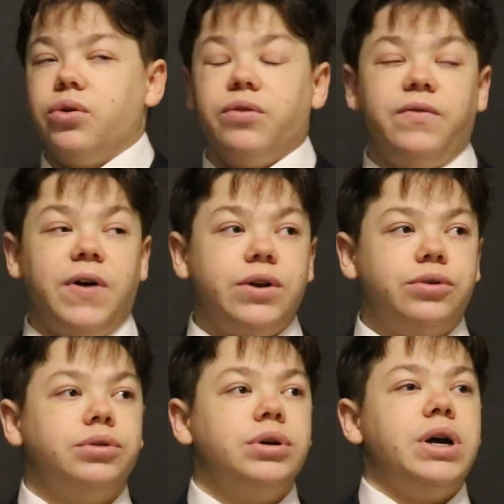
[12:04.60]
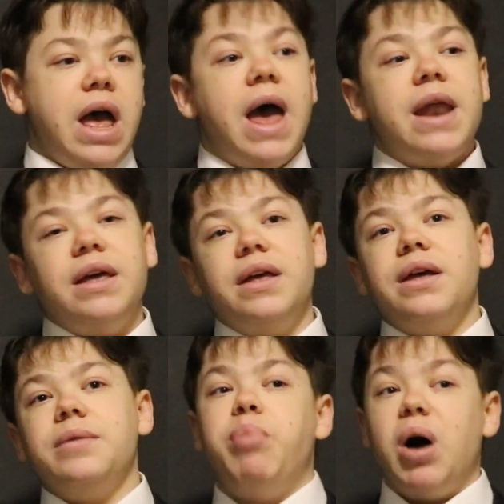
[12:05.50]
all the final
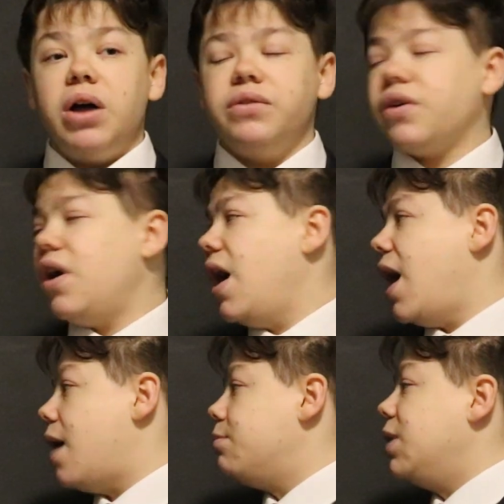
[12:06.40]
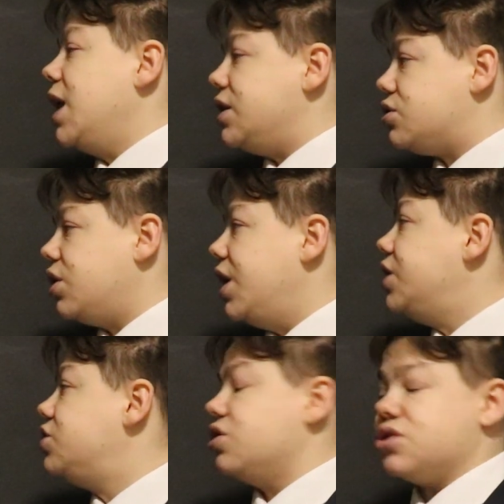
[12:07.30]
edit, but I am
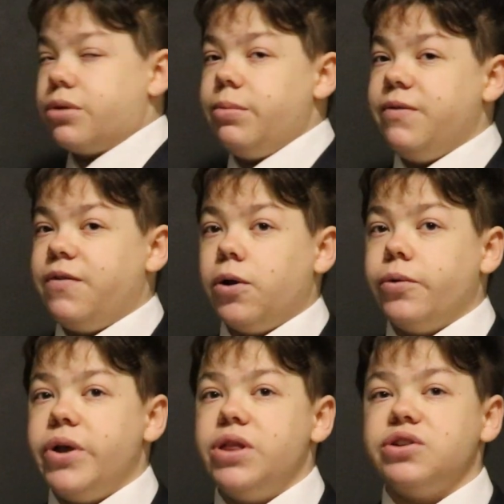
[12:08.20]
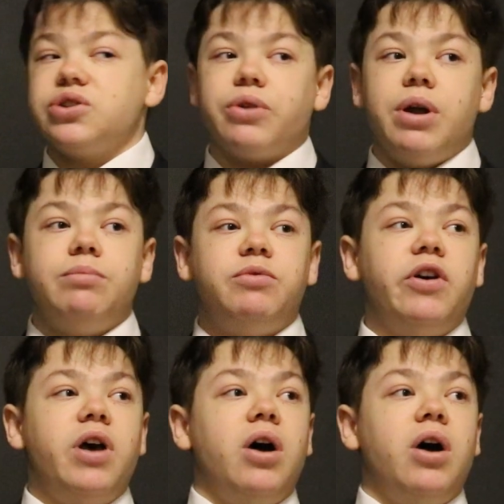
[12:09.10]
literally just going to be following the script